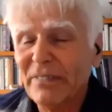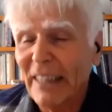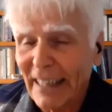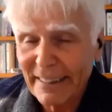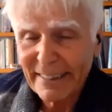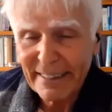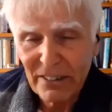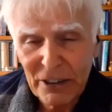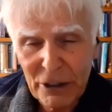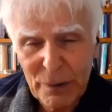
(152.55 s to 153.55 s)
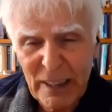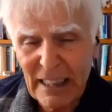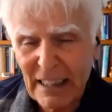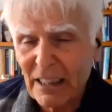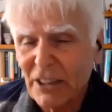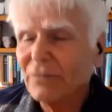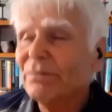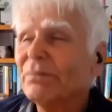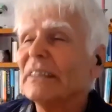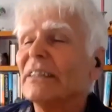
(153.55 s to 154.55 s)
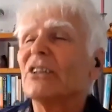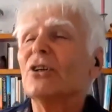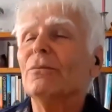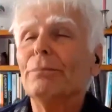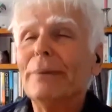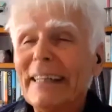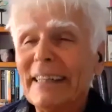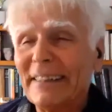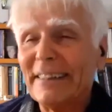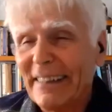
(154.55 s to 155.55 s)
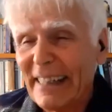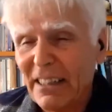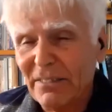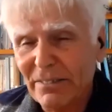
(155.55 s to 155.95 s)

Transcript: until you are completely